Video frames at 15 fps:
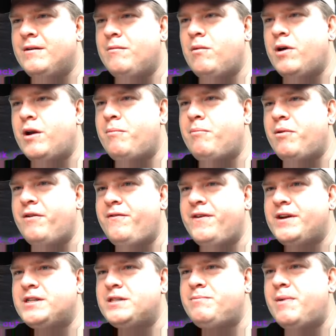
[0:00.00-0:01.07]
What a
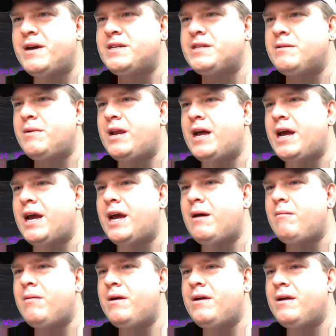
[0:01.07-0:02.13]
perfect specimen I
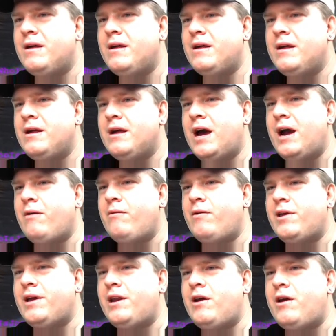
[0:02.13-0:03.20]
am. I
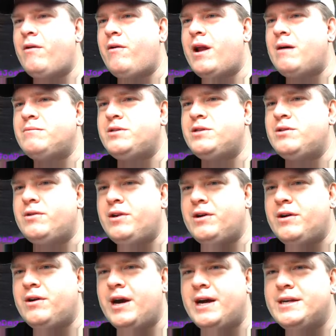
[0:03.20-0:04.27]
really know what I'm doing, you
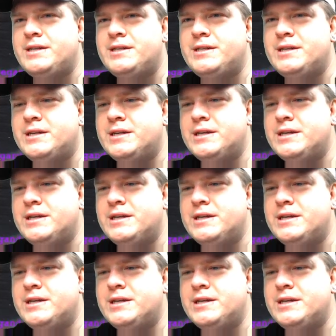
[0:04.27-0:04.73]
guys.